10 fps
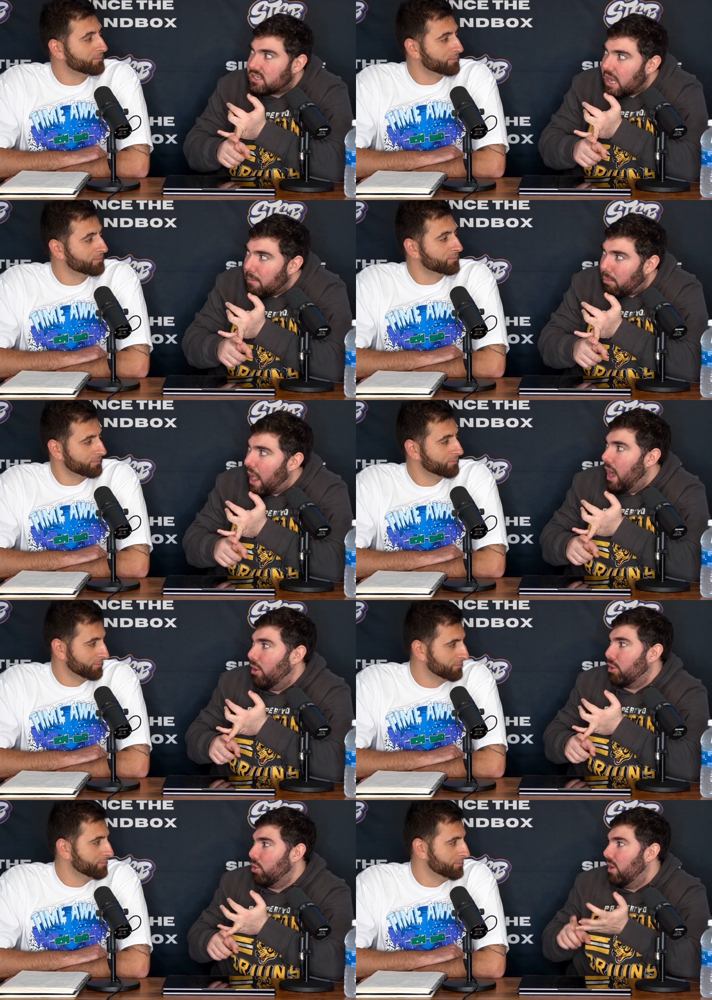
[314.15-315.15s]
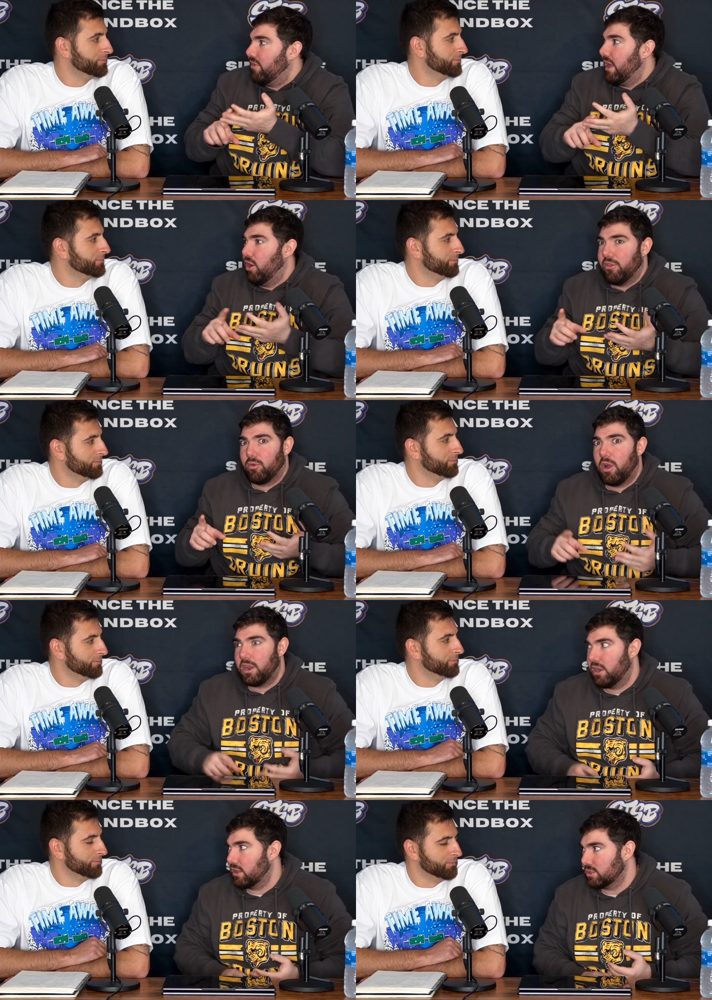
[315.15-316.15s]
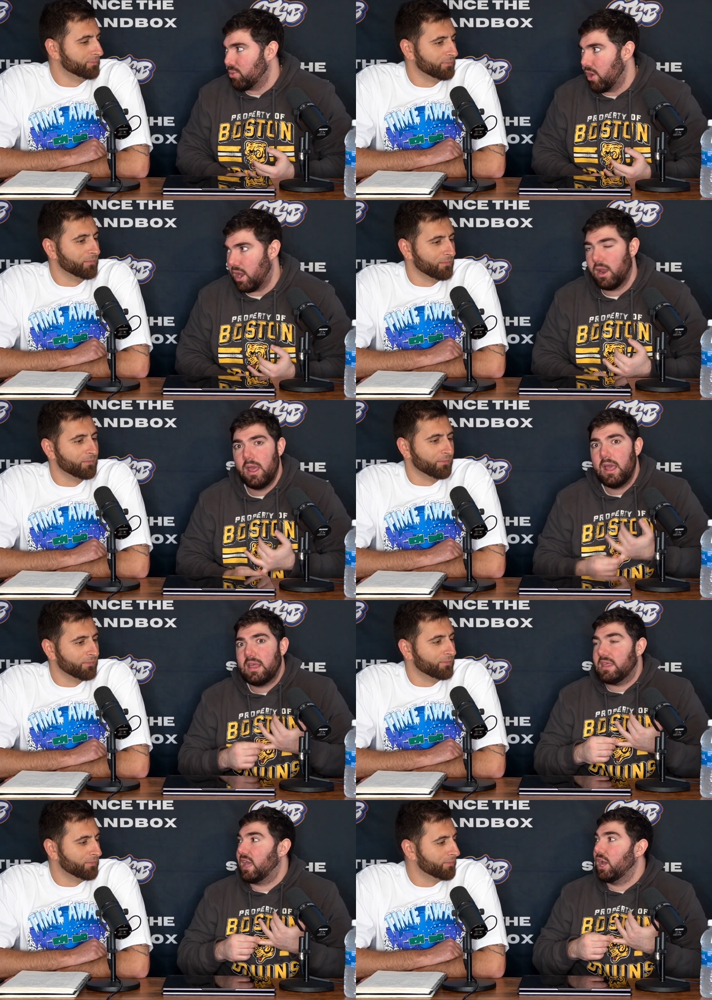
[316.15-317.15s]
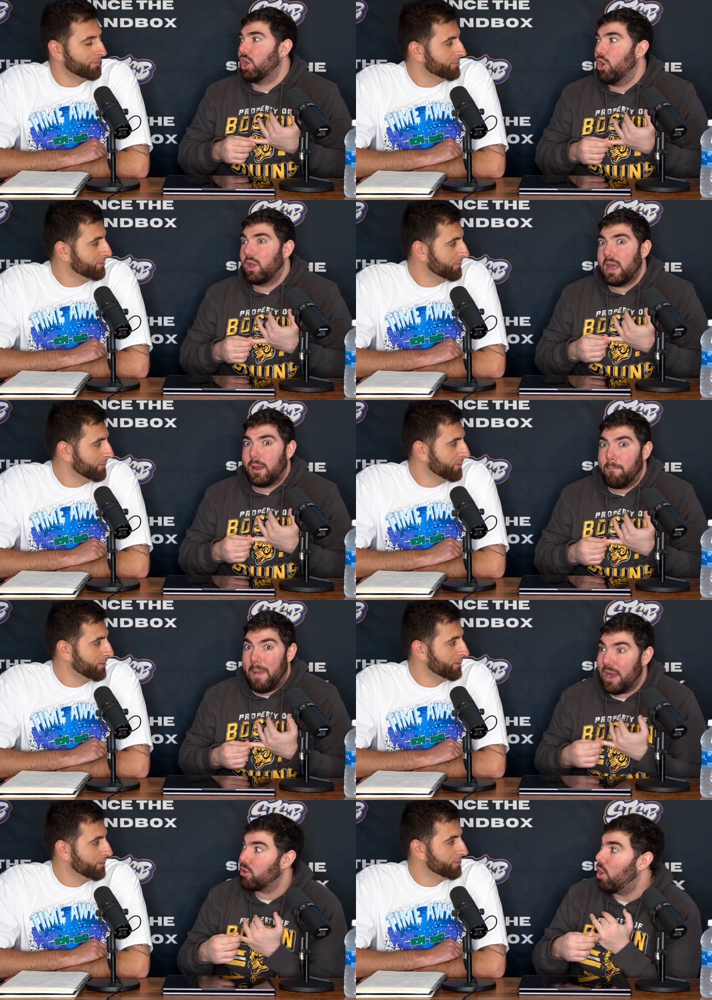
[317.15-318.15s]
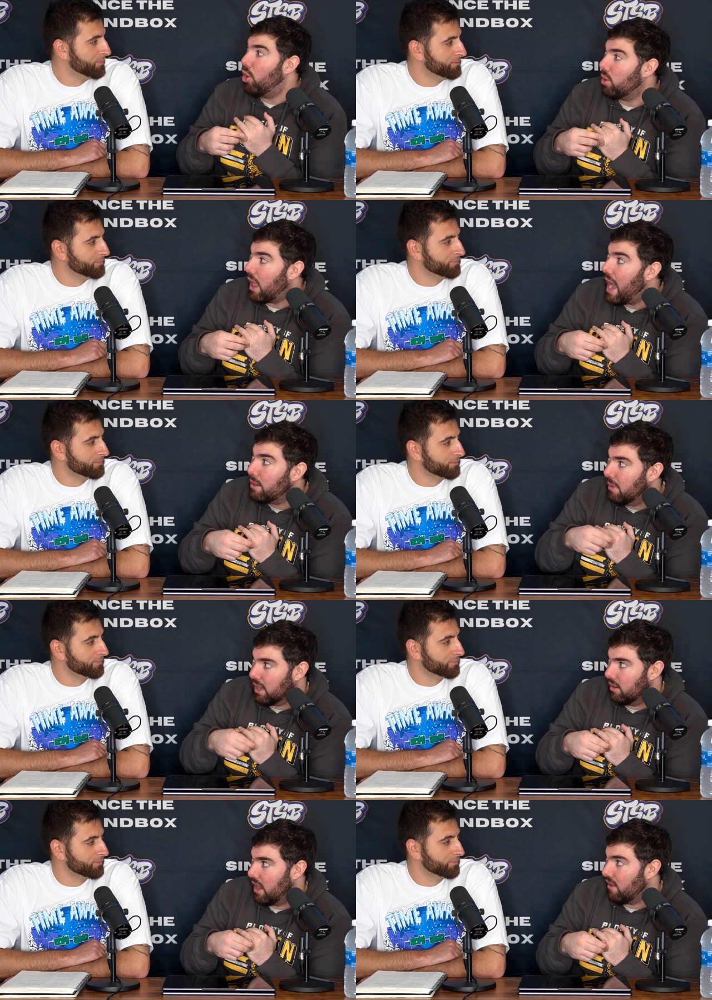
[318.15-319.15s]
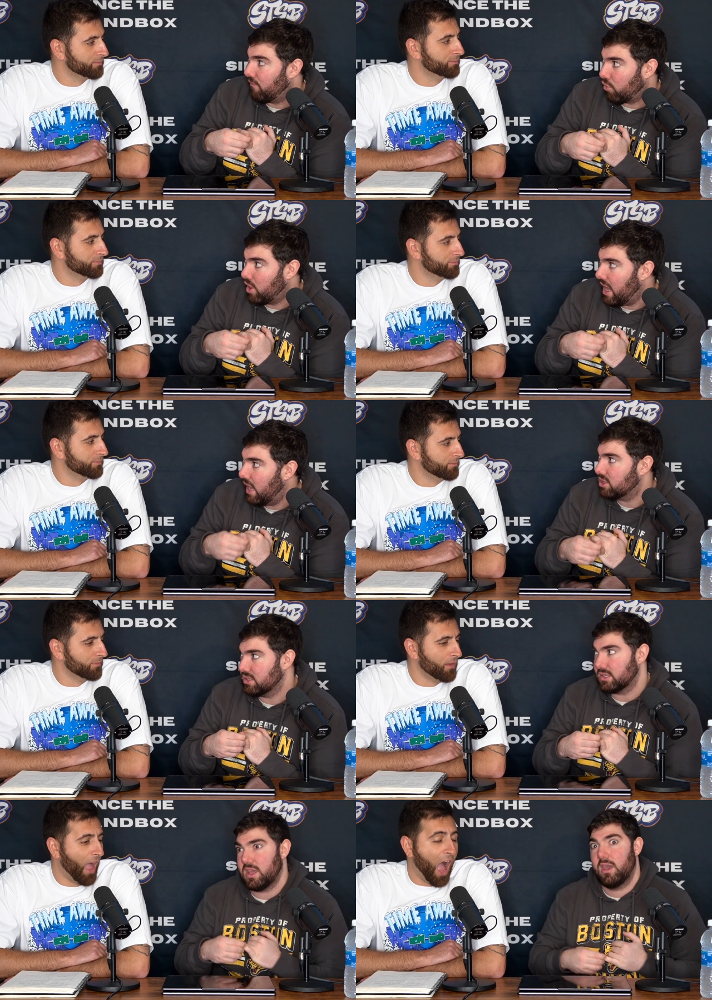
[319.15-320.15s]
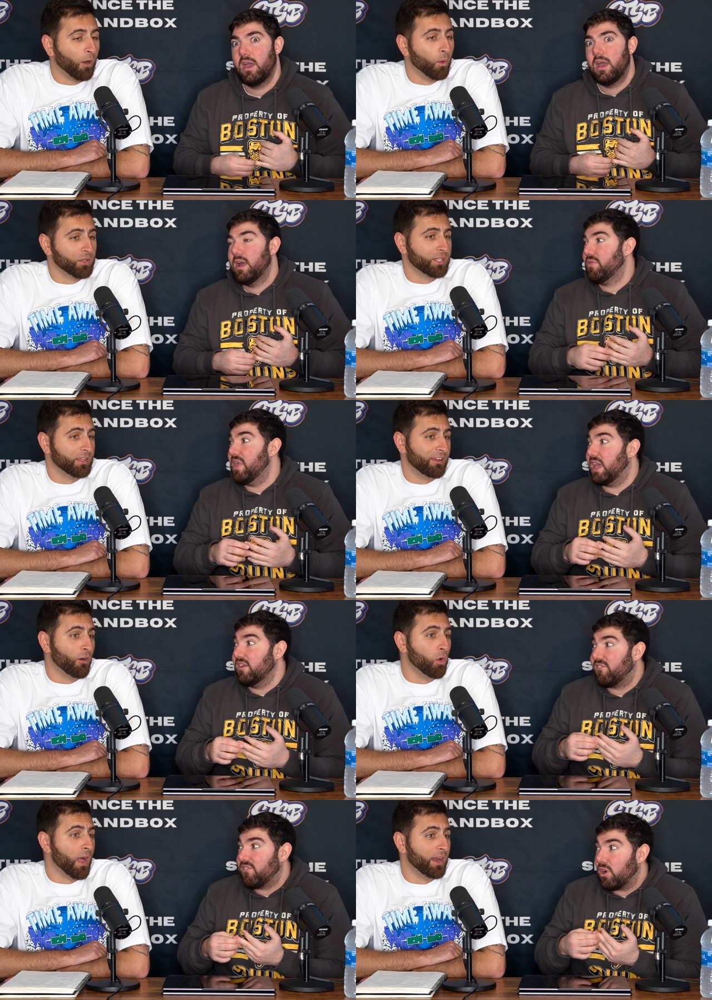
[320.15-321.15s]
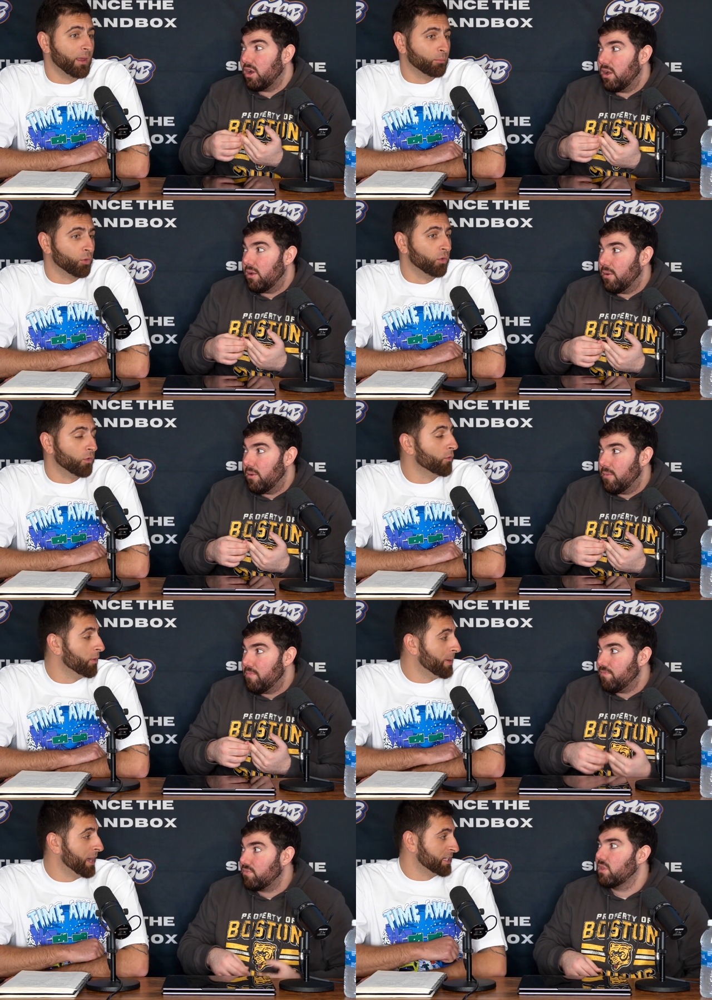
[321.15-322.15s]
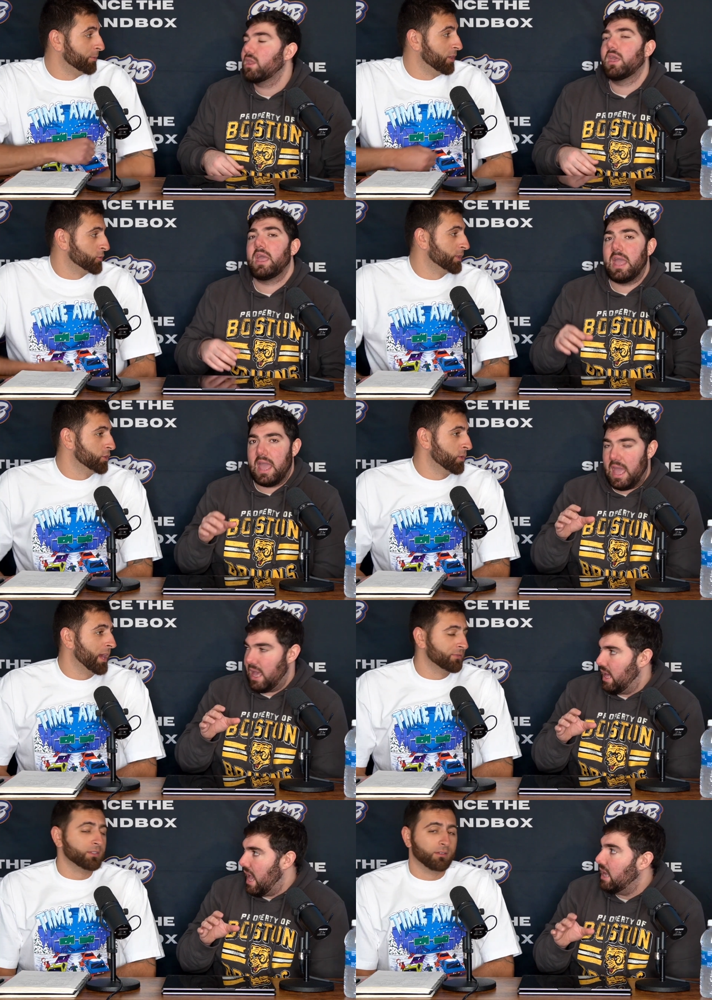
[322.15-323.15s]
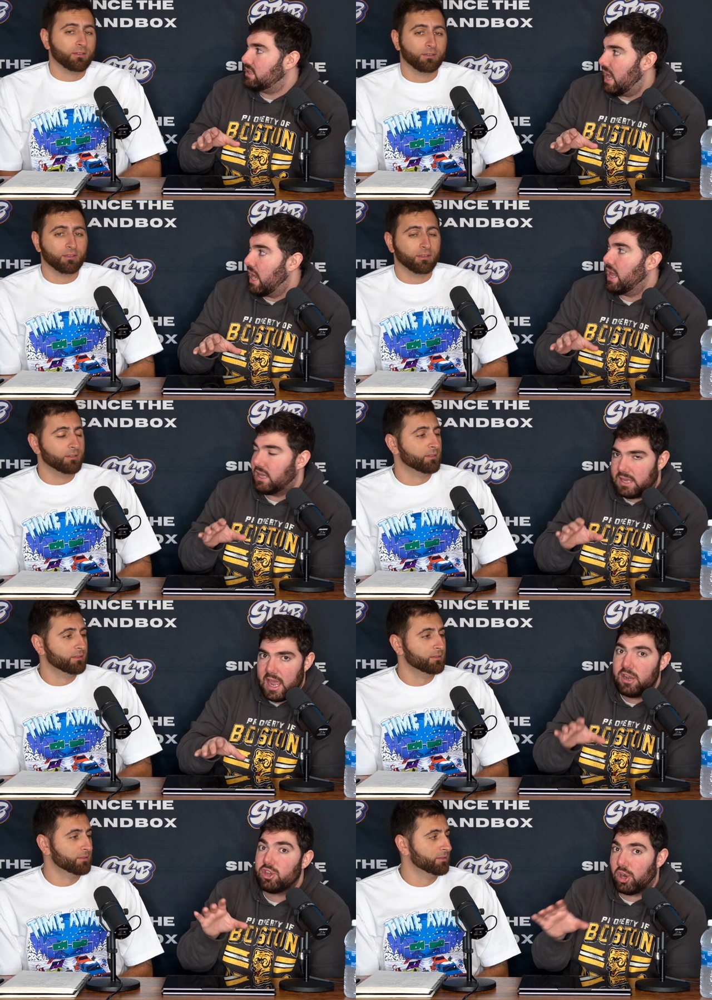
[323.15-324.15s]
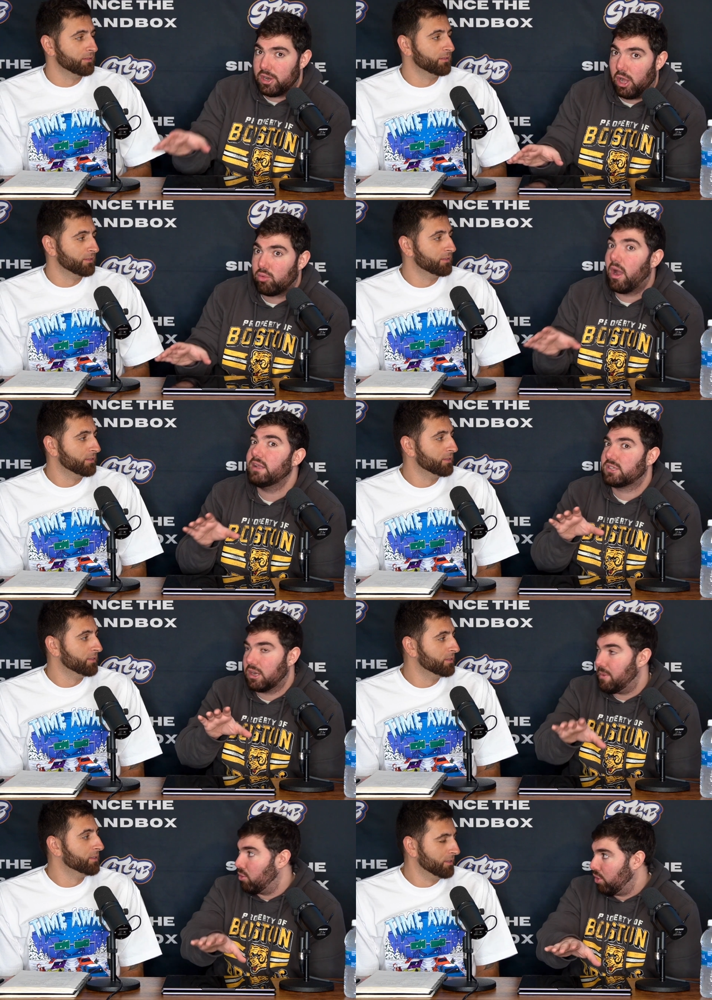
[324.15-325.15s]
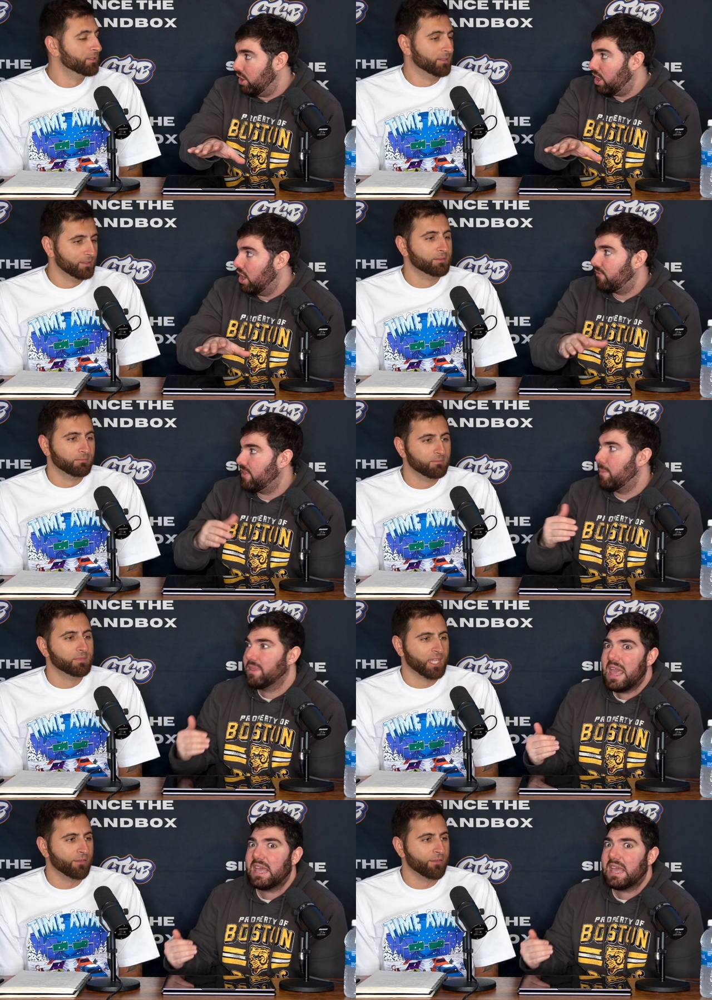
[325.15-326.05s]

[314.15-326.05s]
Speaker 1: St. Brown or whoever the hell they're running at this point. They can go get a better O lineman in free agency.
Speaker 2: I will say they their O line improved over the past couple years with the drafts. It did.
Speaker 1: It did, and Darnell Wright's going to be really good for them. But they